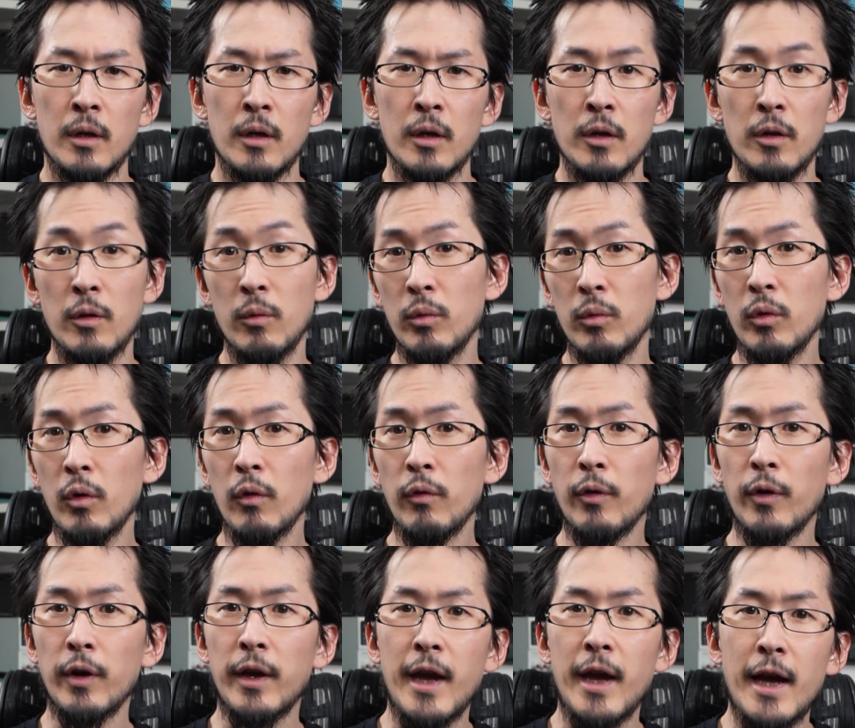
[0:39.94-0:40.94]
The rule
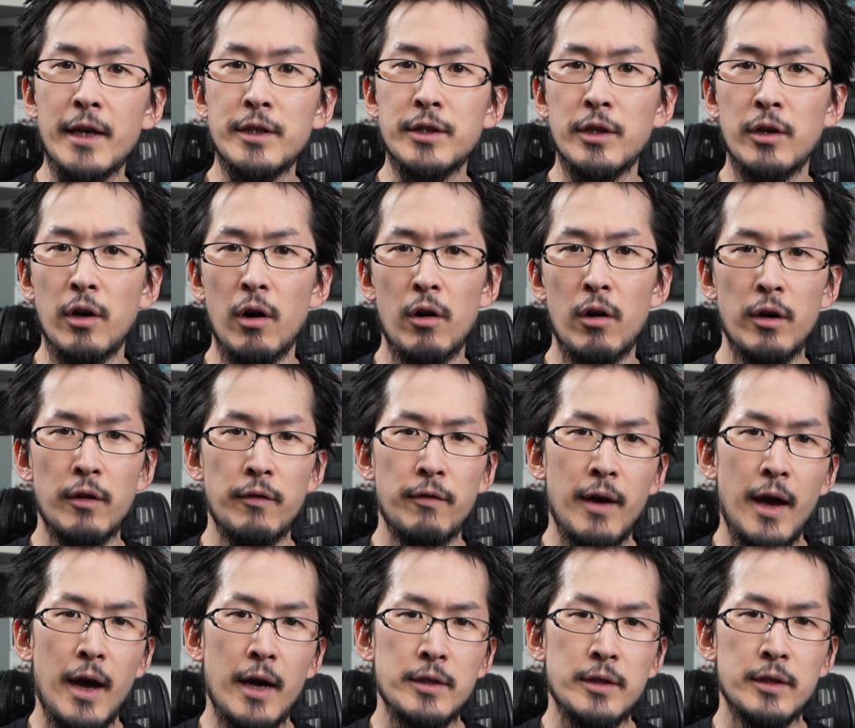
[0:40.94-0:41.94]
for casting
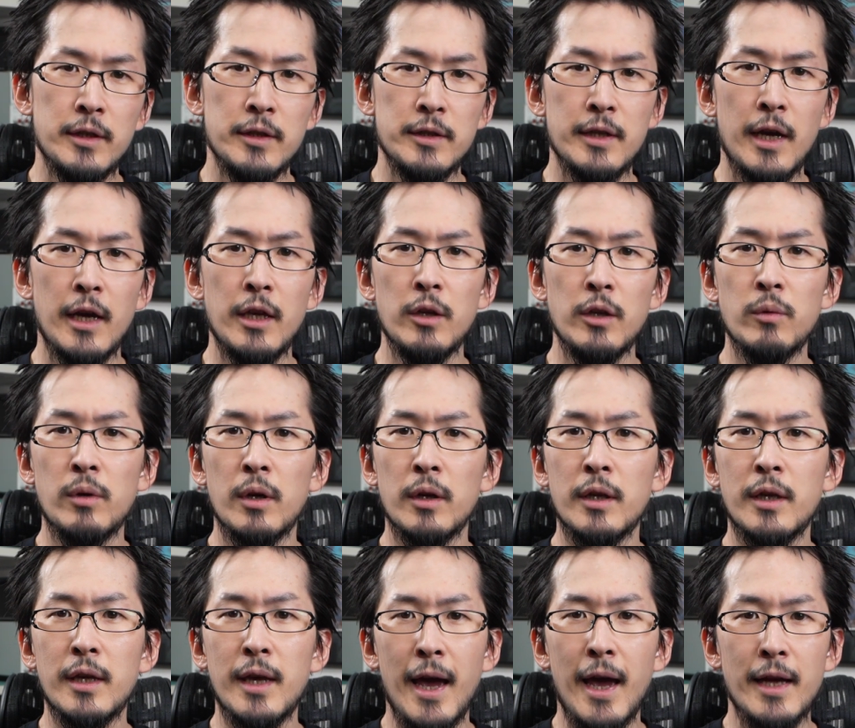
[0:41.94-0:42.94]
artifacts is that you can
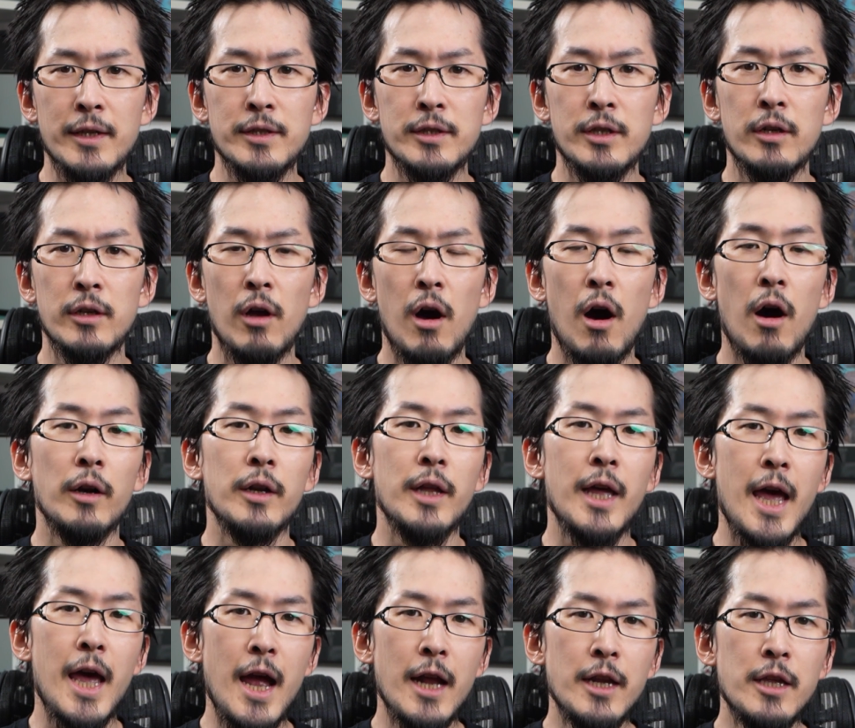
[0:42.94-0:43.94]
cast it on
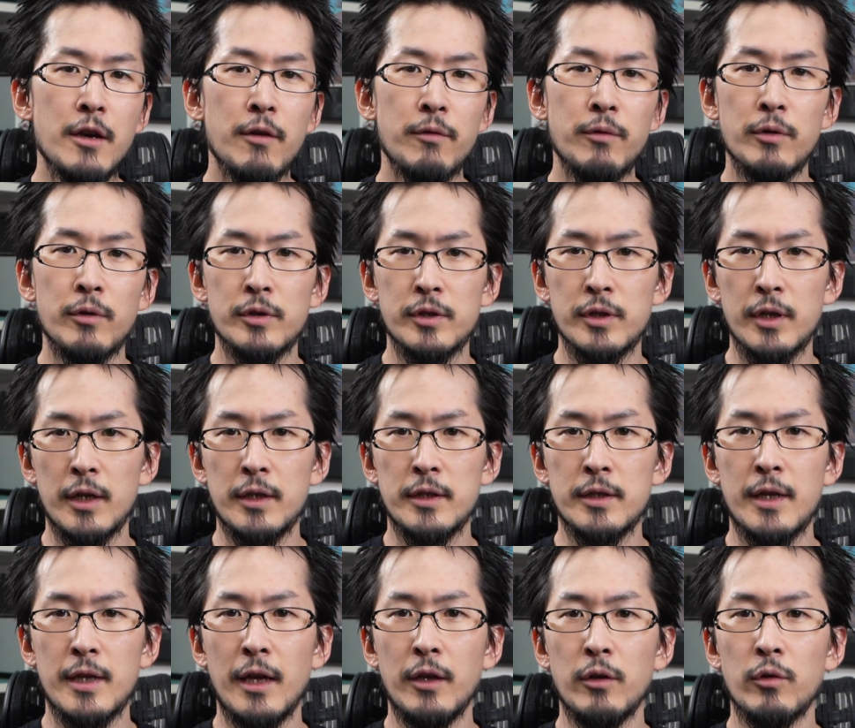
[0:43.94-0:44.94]
any of your sites
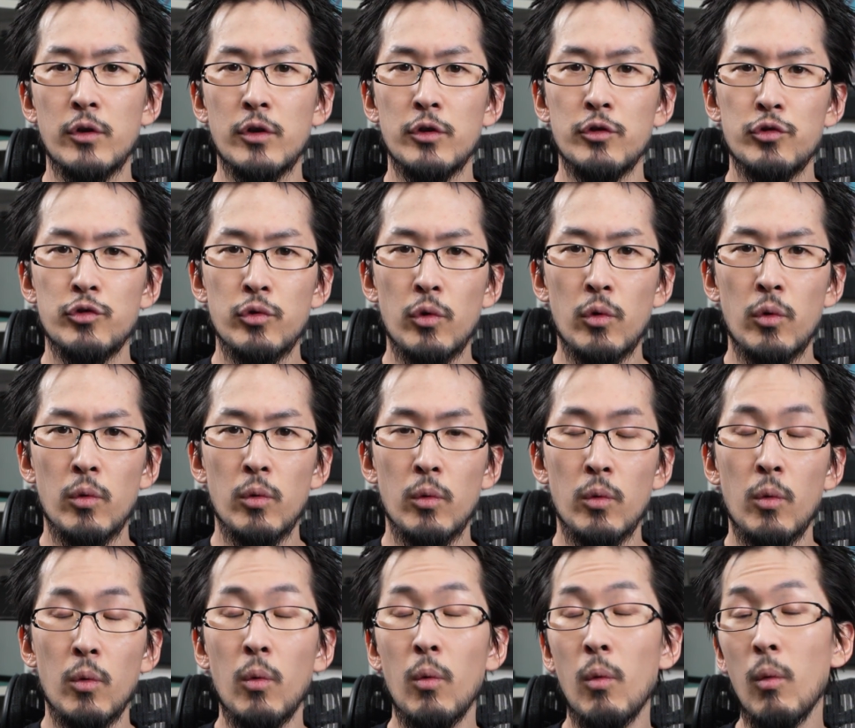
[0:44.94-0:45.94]
that you control,
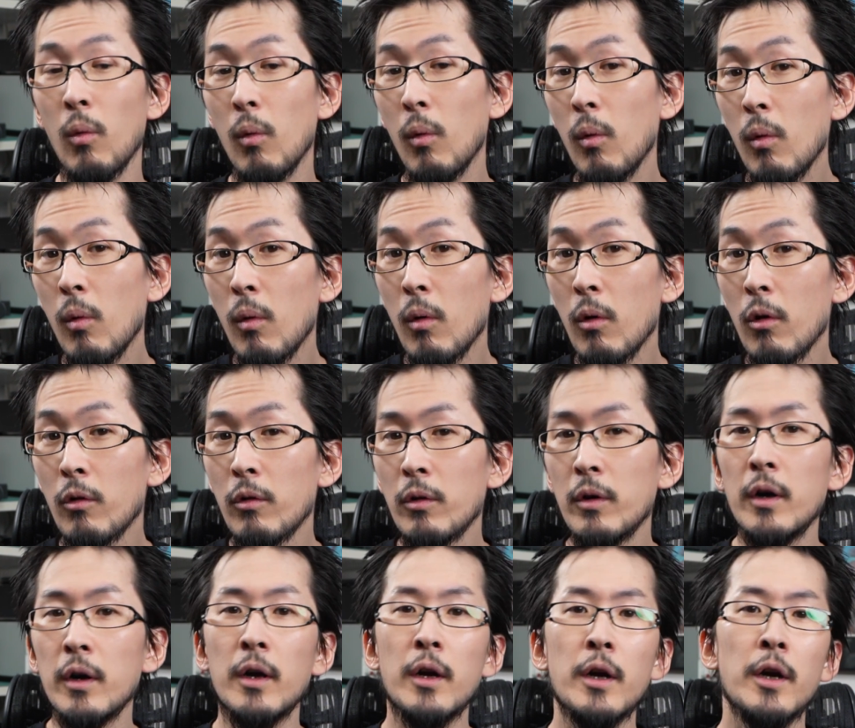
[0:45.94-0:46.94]
or
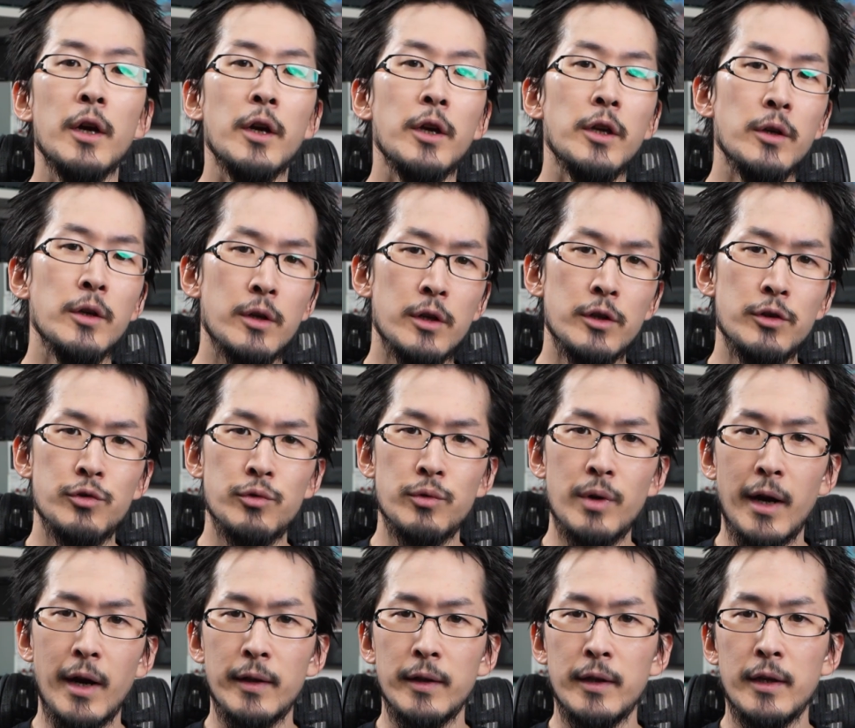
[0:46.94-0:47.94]
you can
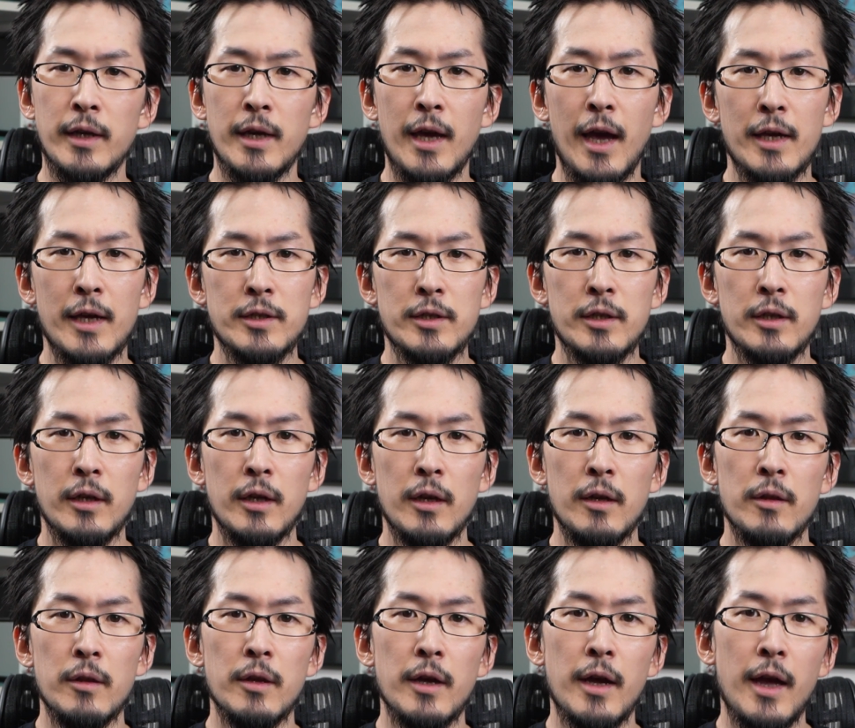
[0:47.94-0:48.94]
directly cast it
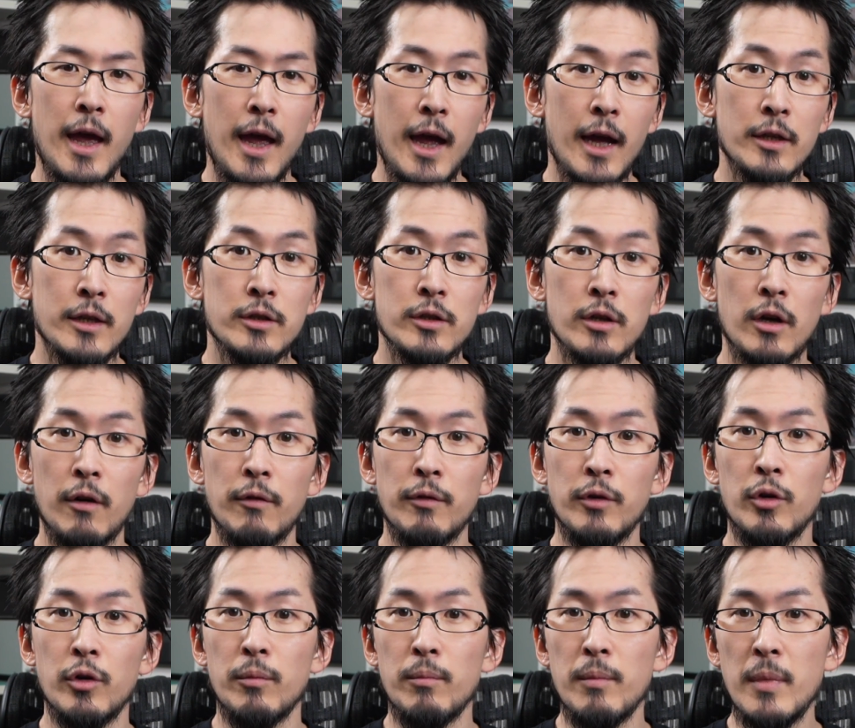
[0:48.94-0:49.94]
in the hands of
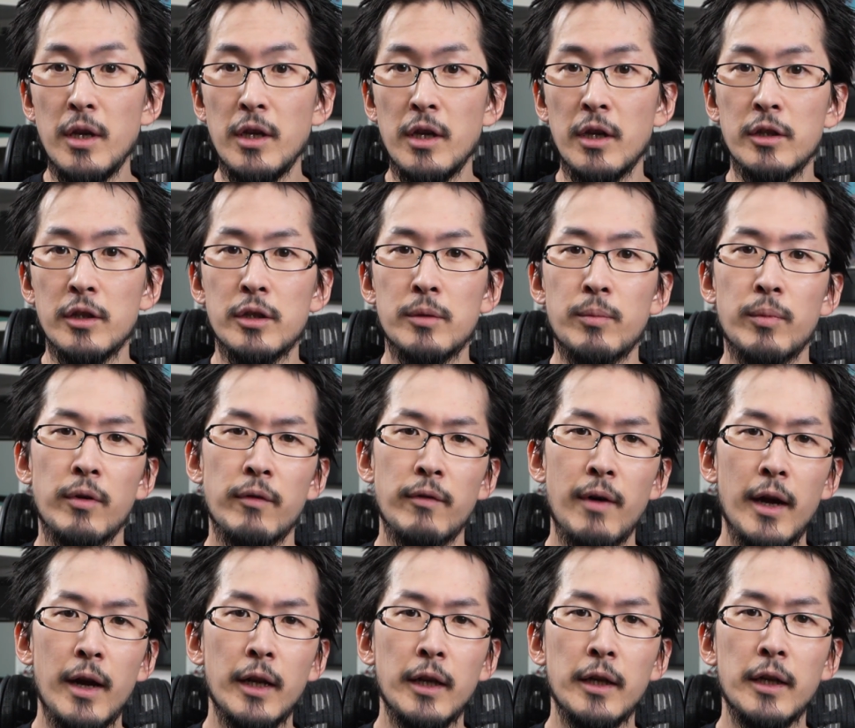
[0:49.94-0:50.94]
your minions
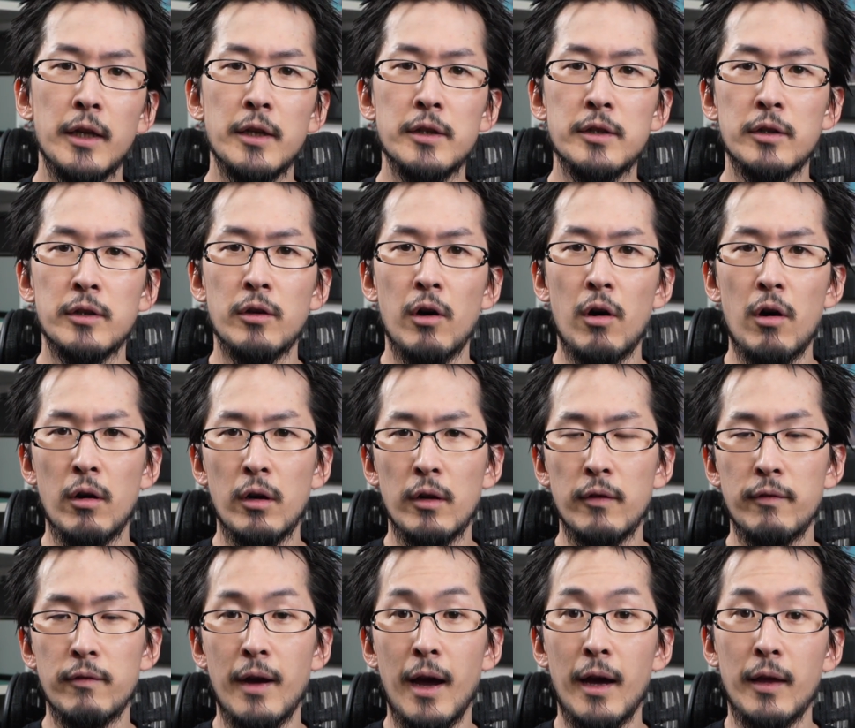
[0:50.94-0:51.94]
provided it's an
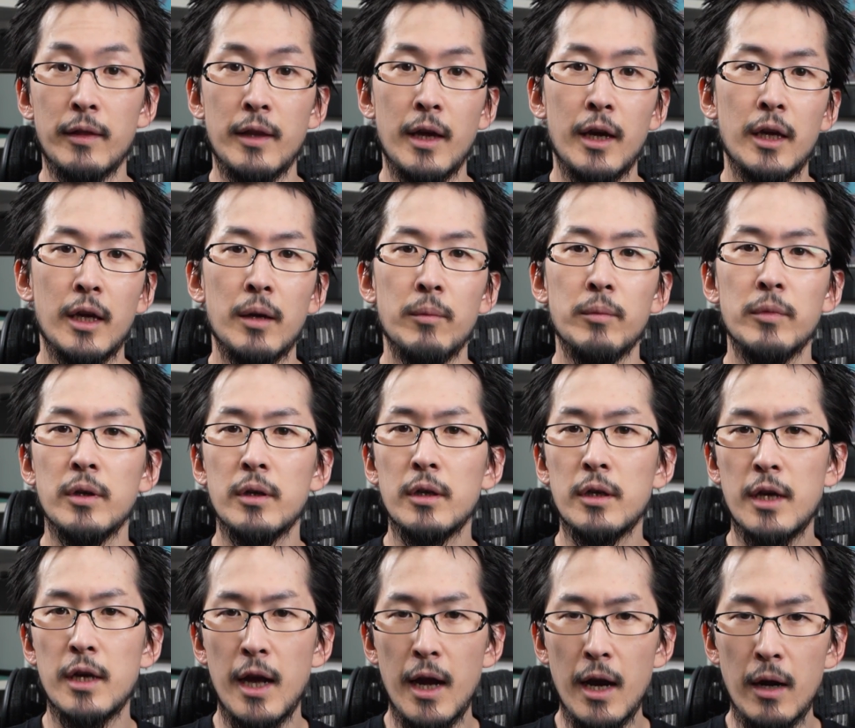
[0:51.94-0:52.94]
artifact that can be
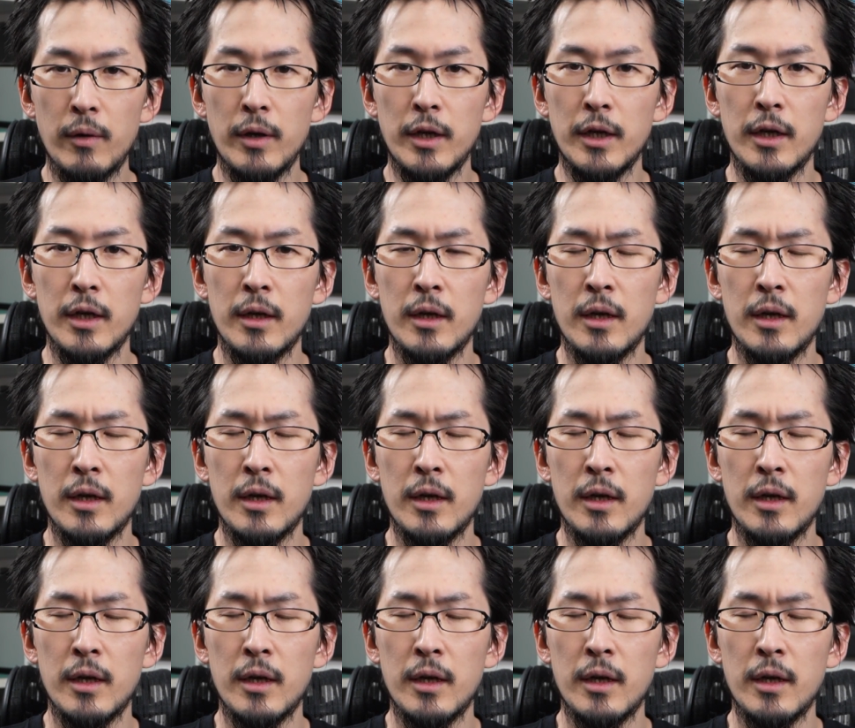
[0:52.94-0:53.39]
carried.